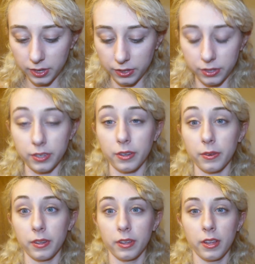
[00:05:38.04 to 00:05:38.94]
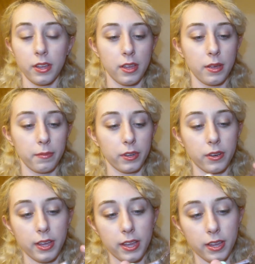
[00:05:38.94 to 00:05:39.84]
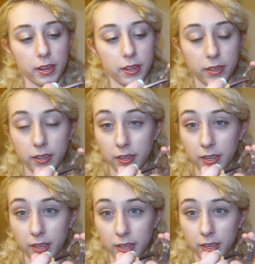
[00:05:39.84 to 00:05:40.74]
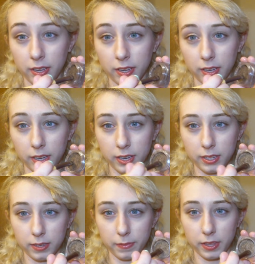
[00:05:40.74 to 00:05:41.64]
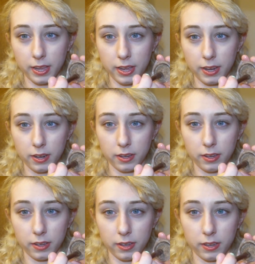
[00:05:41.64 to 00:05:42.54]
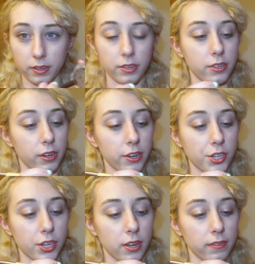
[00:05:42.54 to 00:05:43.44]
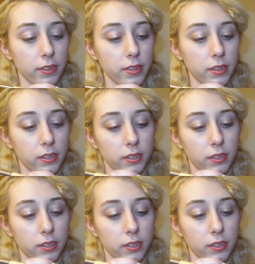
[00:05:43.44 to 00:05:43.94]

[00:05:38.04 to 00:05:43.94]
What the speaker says: So go ahead, get some of that dark Java,